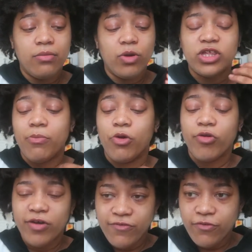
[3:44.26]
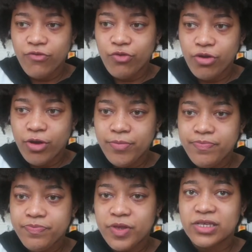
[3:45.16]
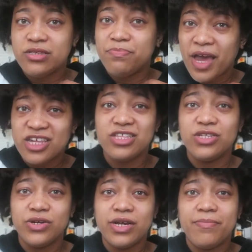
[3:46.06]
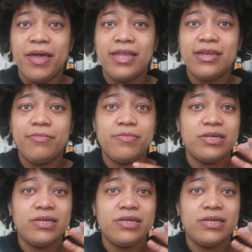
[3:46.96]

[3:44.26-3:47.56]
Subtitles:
which I'm grateful for. Especially during a pandemic,